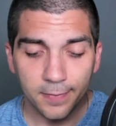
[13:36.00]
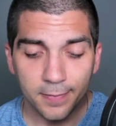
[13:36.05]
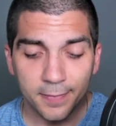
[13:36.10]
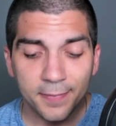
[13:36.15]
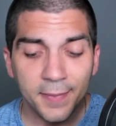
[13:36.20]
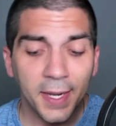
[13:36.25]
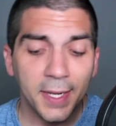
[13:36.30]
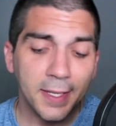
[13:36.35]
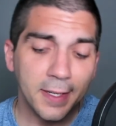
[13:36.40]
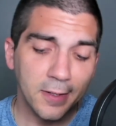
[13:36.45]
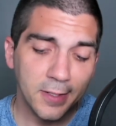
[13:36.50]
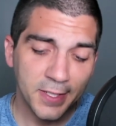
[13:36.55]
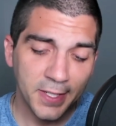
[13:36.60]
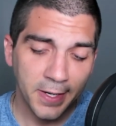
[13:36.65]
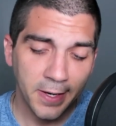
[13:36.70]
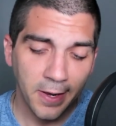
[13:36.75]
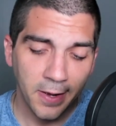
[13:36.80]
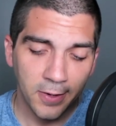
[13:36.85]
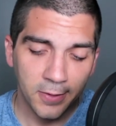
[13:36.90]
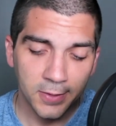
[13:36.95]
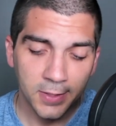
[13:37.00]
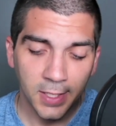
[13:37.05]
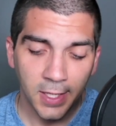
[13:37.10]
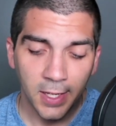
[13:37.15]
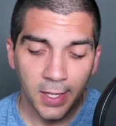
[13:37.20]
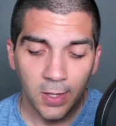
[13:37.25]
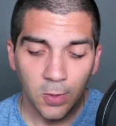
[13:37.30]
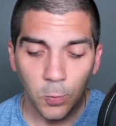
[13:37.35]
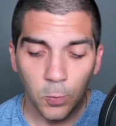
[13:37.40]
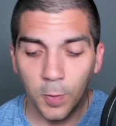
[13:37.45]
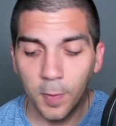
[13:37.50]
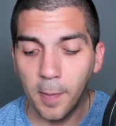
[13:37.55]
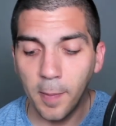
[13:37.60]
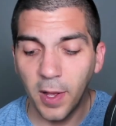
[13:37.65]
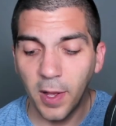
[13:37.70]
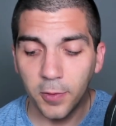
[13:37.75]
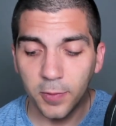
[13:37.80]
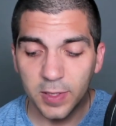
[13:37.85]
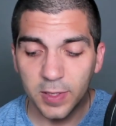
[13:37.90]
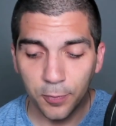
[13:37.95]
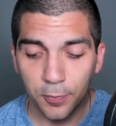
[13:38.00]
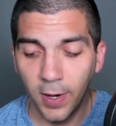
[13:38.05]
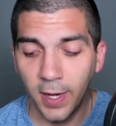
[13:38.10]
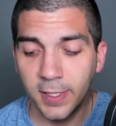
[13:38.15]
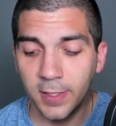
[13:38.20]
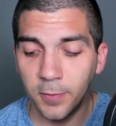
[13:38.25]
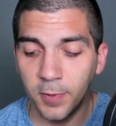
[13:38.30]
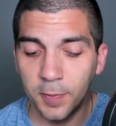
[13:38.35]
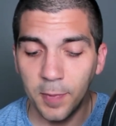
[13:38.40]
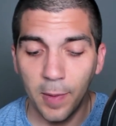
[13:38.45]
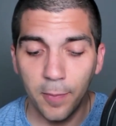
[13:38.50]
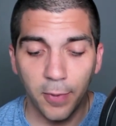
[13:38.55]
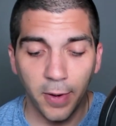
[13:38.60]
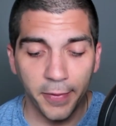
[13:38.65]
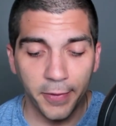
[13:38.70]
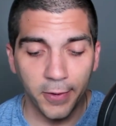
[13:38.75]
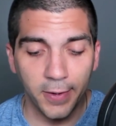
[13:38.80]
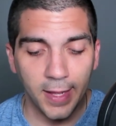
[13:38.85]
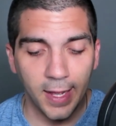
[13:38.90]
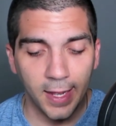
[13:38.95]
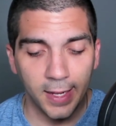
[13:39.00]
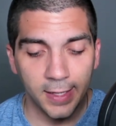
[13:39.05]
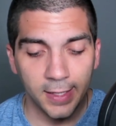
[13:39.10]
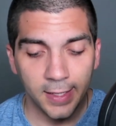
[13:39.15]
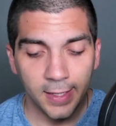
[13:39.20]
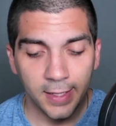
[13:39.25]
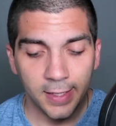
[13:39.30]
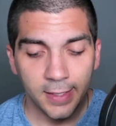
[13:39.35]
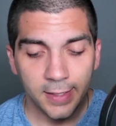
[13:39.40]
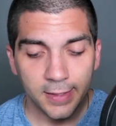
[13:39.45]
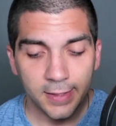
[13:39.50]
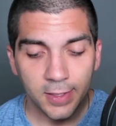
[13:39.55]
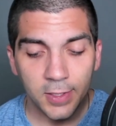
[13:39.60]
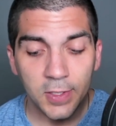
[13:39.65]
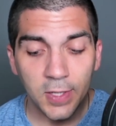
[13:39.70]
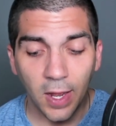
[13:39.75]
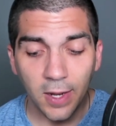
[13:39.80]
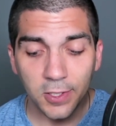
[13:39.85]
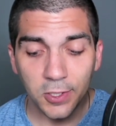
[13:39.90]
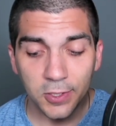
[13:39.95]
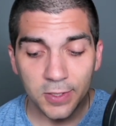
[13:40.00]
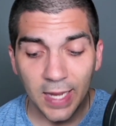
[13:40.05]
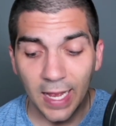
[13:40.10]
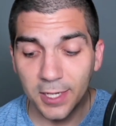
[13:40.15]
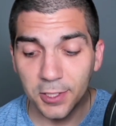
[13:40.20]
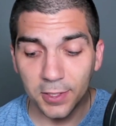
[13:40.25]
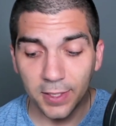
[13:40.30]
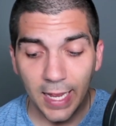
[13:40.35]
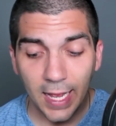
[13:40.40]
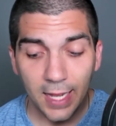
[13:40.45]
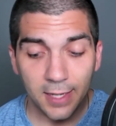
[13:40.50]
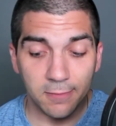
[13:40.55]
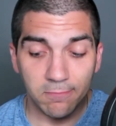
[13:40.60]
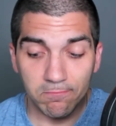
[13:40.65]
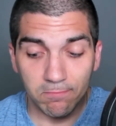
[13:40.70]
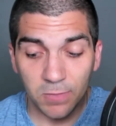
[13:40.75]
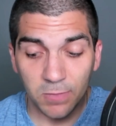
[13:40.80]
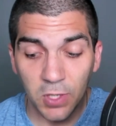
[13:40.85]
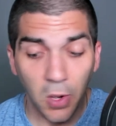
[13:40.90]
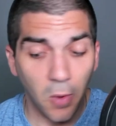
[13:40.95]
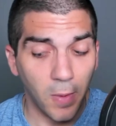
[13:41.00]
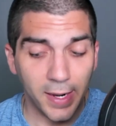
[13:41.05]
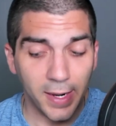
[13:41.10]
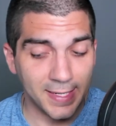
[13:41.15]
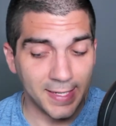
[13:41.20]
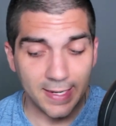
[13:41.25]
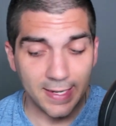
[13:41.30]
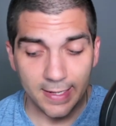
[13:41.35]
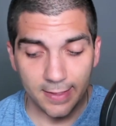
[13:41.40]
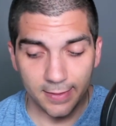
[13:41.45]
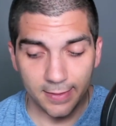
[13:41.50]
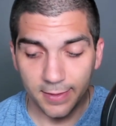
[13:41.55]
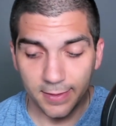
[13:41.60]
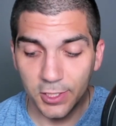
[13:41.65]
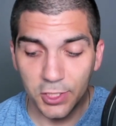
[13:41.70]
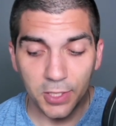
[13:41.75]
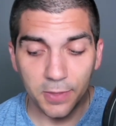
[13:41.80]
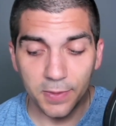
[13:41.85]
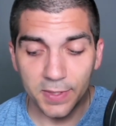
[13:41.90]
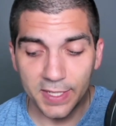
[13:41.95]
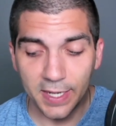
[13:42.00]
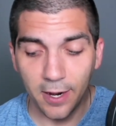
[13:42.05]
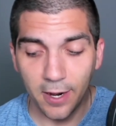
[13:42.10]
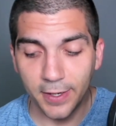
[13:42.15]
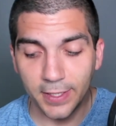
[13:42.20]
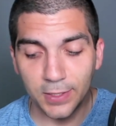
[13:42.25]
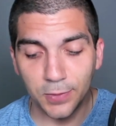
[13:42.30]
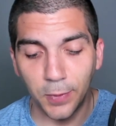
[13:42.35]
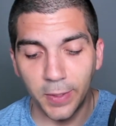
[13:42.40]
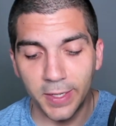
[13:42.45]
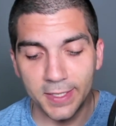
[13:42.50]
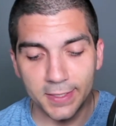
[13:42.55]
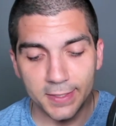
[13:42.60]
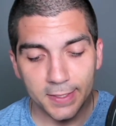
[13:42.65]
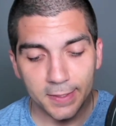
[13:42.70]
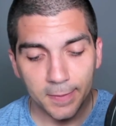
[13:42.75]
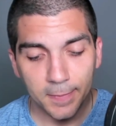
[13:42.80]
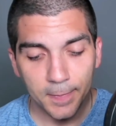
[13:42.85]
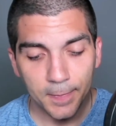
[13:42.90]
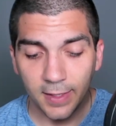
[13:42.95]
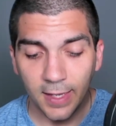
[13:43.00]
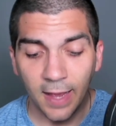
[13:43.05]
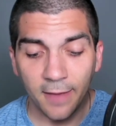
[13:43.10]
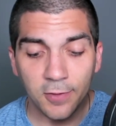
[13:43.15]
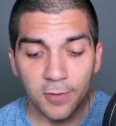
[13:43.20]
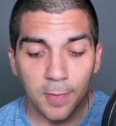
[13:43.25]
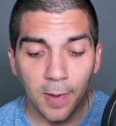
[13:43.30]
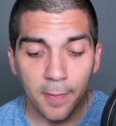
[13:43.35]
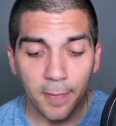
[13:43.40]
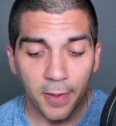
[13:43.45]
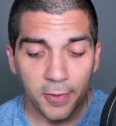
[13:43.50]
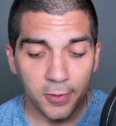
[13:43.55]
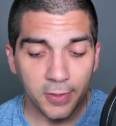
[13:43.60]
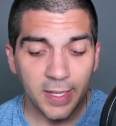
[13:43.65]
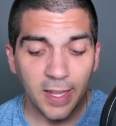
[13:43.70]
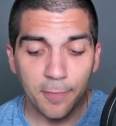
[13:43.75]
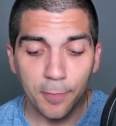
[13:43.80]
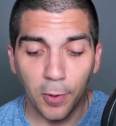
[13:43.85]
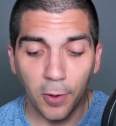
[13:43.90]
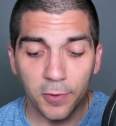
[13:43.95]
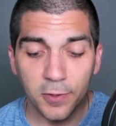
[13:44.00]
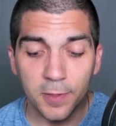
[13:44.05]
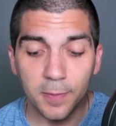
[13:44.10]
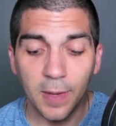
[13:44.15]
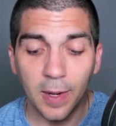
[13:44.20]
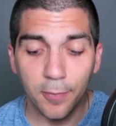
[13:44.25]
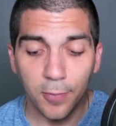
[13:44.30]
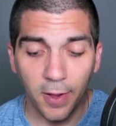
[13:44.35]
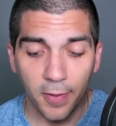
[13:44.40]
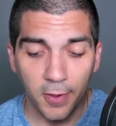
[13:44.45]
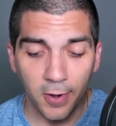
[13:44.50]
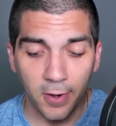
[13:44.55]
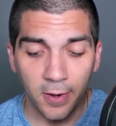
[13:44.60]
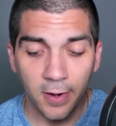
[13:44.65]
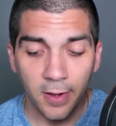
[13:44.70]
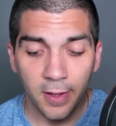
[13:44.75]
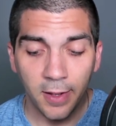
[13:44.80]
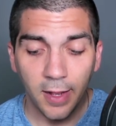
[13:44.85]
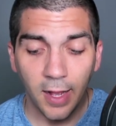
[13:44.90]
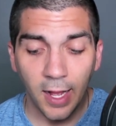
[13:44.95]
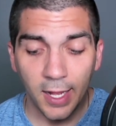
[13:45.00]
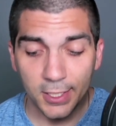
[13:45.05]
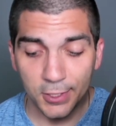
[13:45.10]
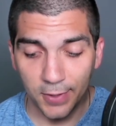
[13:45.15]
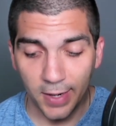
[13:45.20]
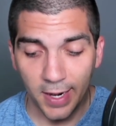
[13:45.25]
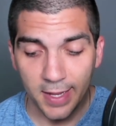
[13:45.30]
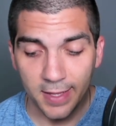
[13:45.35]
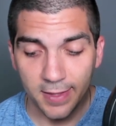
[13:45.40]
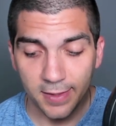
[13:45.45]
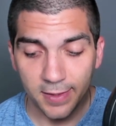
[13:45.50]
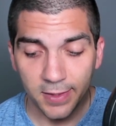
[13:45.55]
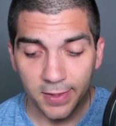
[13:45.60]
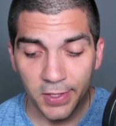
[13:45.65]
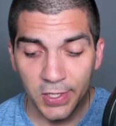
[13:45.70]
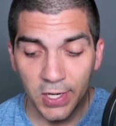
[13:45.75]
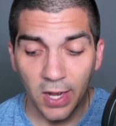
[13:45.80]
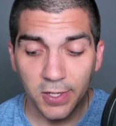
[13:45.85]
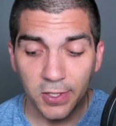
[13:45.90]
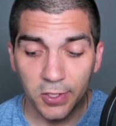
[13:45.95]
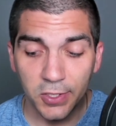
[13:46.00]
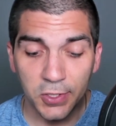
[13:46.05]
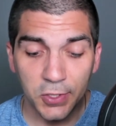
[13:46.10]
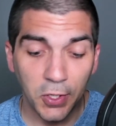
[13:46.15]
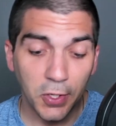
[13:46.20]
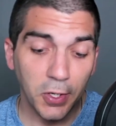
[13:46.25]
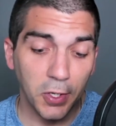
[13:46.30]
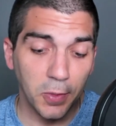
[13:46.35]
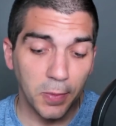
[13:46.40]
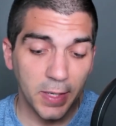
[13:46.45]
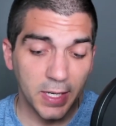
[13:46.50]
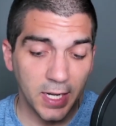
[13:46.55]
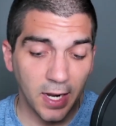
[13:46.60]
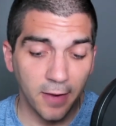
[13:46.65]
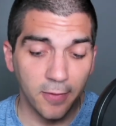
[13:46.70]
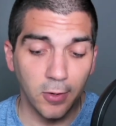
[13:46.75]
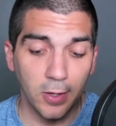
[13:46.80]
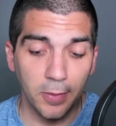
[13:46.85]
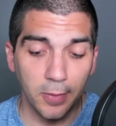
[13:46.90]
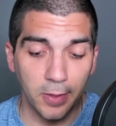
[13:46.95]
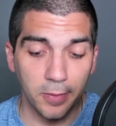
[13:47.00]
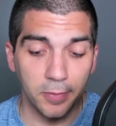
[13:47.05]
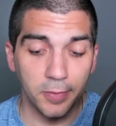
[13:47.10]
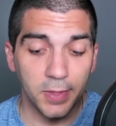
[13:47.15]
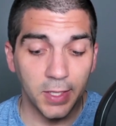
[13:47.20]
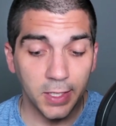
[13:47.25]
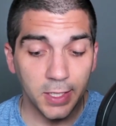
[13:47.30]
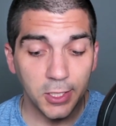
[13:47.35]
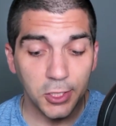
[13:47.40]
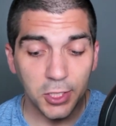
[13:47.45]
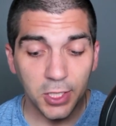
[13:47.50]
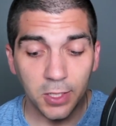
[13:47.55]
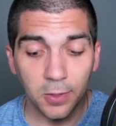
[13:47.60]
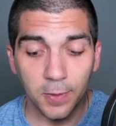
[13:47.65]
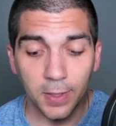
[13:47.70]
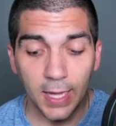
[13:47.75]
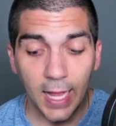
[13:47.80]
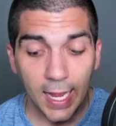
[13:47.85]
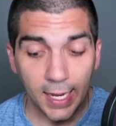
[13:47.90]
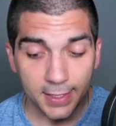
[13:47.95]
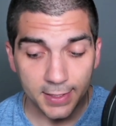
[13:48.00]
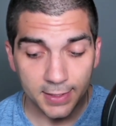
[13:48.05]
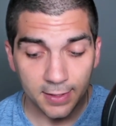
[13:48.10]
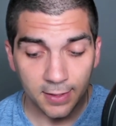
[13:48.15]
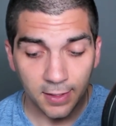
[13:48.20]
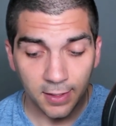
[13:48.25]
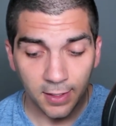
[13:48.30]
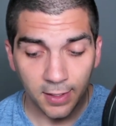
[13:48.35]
Many years ago, when my mother was pregnant with my brother and I, the doctors actually had no idea that she was carrying twins. After my mother gave birth to my brother, Andre, the doctors took her to a recovery room thinking she could relax.